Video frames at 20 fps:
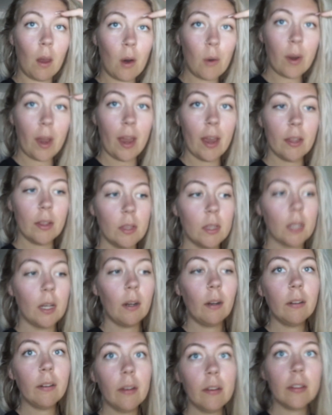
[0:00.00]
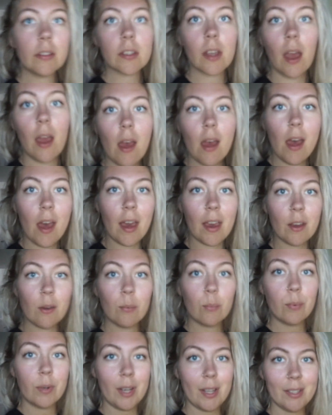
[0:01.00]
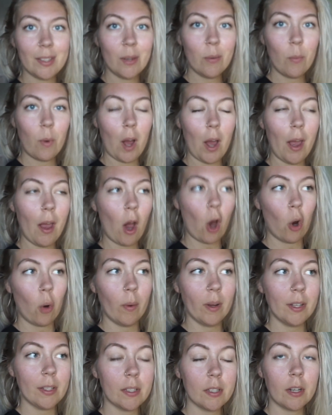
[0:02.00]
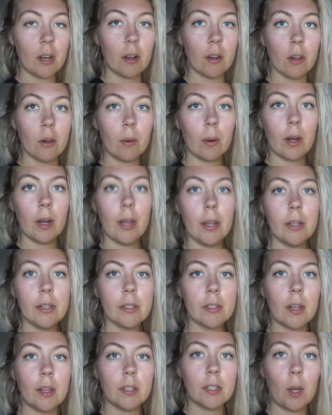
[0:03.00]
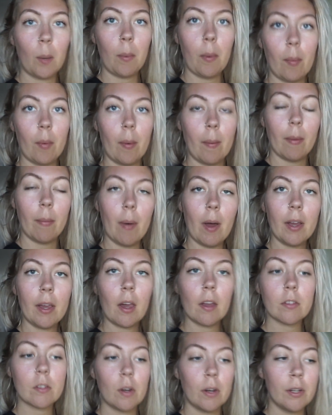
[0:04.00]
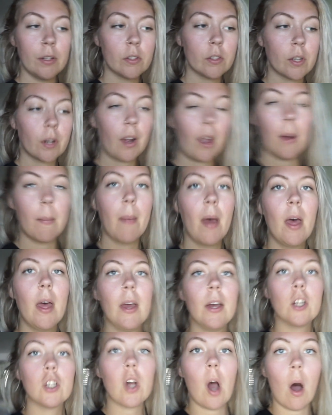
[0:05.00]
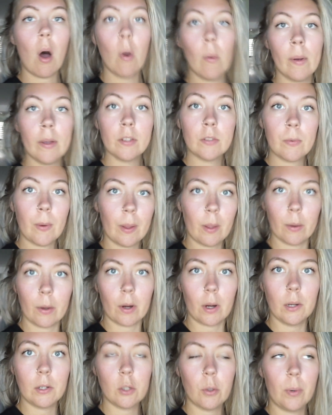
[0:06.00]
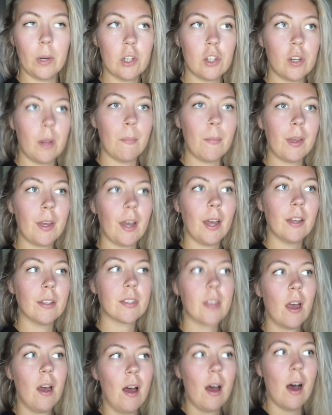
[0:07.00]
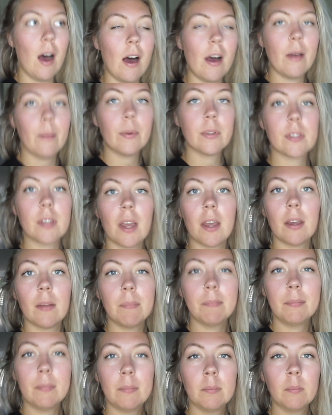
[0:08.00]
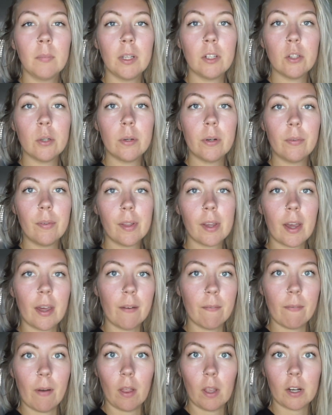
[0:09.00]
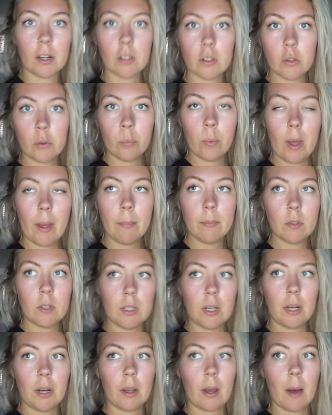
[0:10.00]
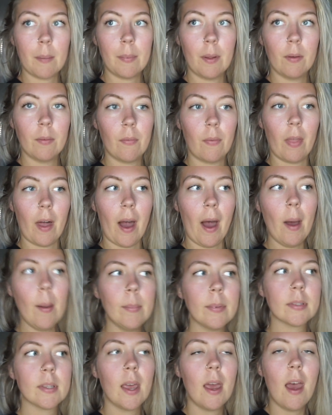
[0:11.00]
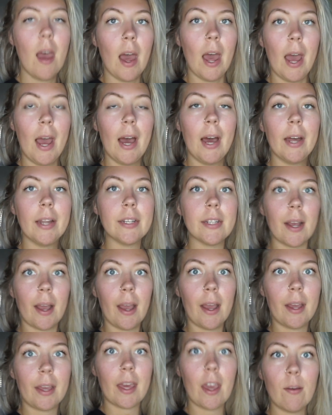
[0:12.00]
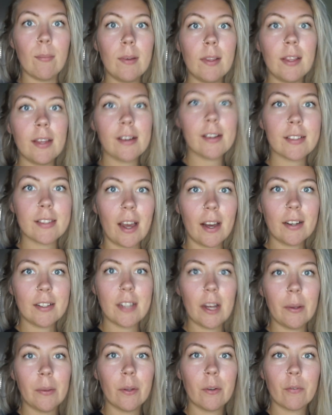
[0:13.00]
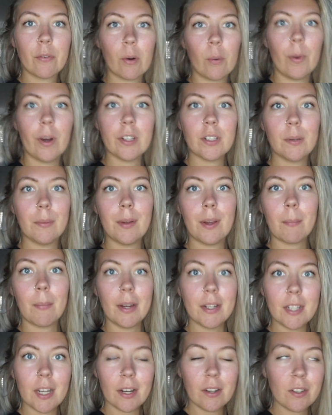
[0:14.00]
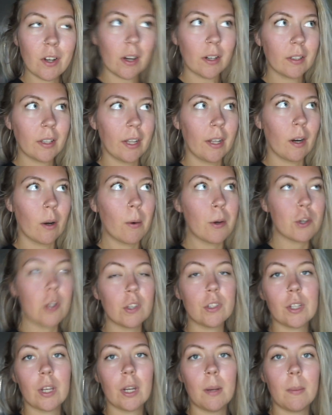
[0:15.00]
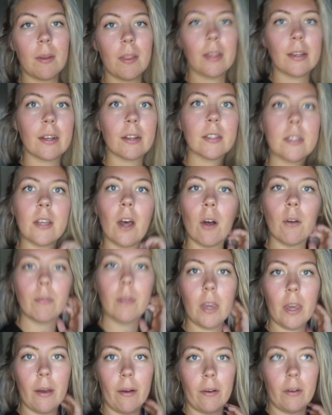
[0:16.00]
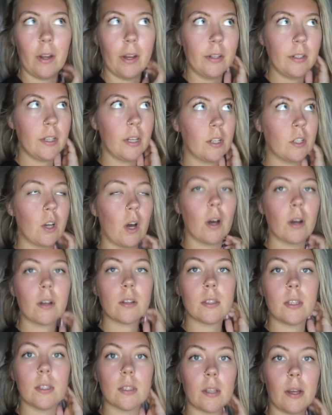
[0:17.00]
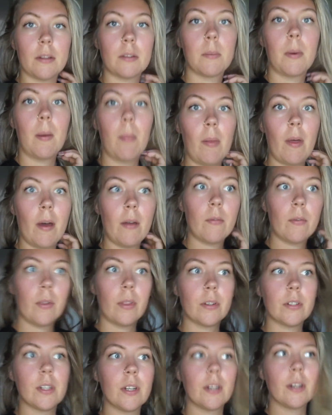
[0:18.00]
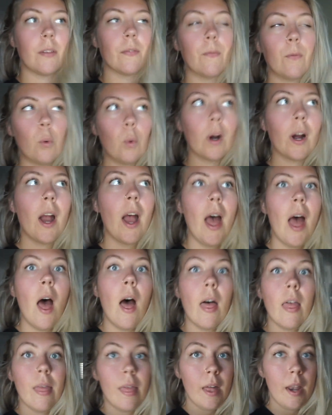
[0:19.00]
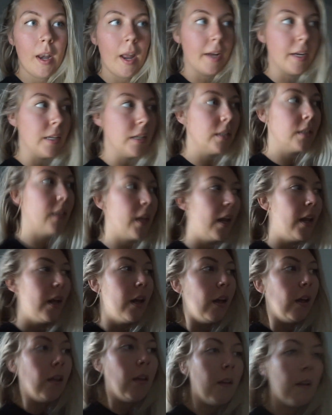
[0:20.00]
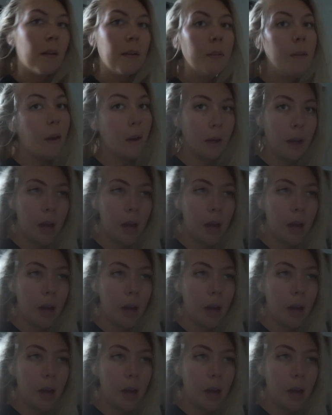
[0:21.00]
Okay, there is a reason why I always tell you guys and tell people on my podcast and on Instagram to always follow your intuition, because I was like, intuitively kind of felt like a swim, so I did a couple of laps, and it gave me the exact download for what to make my TikTok later, which is going to be like a self-care night TikTok, since that's my plan for the night. Very